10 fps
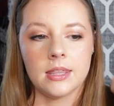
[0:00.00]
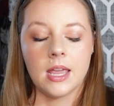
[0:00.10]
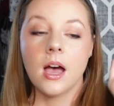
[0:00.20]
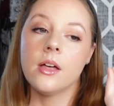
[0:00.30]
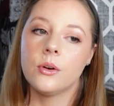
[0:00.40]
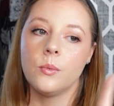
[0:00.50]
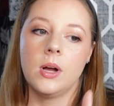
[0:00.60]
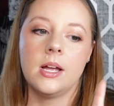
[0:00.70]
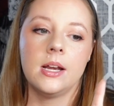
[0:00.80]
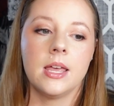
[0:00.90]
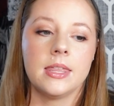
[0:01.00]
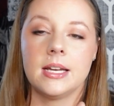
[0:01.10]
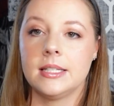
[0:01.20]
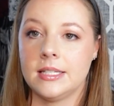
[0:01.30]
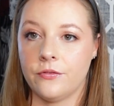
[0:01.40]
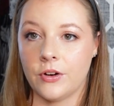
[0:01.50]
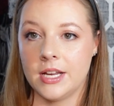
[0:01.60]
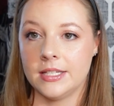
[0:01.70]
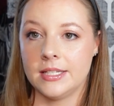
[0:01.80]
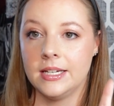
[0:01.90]
the other one that is
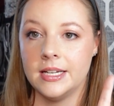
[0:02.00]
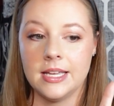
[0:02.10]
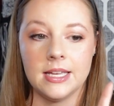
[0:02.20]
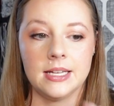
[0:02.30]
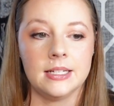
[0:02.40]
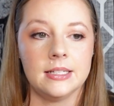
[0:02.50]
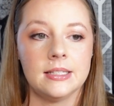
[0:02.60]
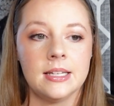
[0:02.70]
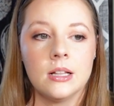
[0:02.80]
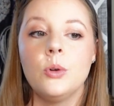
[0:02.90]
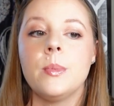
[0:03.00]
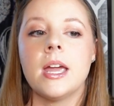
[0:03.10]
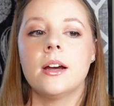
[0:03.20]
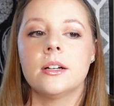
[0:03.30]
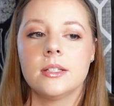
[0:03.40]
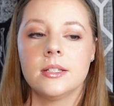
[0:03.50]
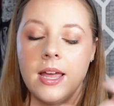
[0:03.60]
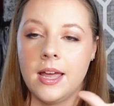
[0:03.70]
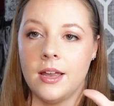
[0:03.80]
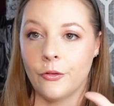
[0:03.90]
different is Lumiere's.
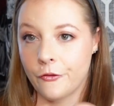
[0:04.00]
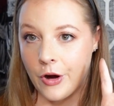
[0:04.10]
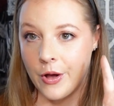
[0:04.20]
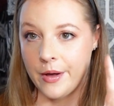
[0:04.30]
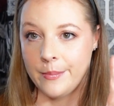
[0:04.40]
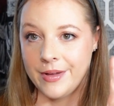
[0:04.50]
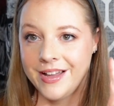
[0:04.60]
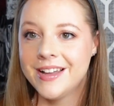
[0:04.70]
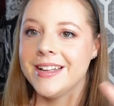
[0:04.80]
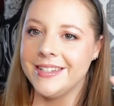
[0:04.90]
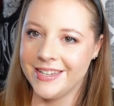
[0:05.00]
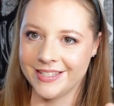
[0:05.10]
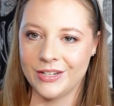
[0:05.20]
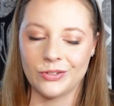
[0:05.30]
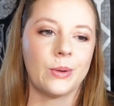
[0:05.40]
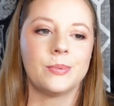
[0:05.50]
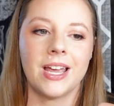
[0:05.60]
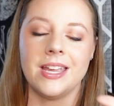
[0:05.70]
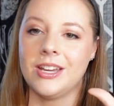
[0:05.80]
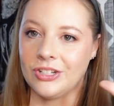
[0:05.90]
And from Disney's
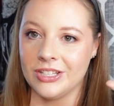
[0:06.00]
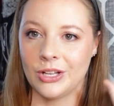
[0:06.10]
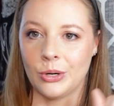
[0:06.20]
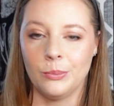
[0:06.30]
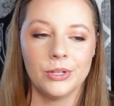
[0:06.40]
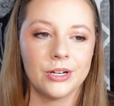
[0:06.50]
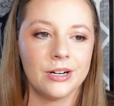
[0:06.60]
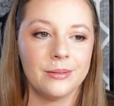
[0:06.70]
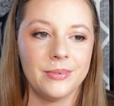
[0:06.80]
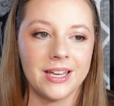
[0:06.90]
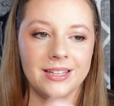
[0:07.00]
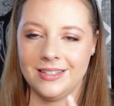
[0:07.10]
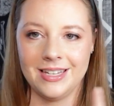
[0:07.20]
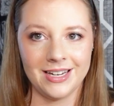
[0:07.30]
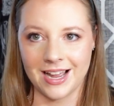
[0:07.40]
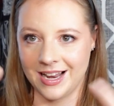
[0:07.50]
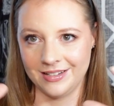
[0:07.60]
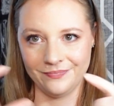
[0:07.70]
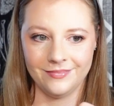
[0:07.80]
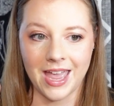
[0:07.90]
website, here's the little blurb that
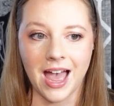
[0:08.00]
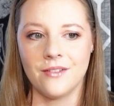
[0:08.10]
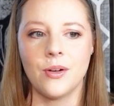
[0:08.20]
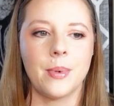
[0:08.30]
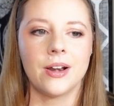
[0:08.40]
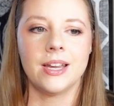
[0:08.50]
they have about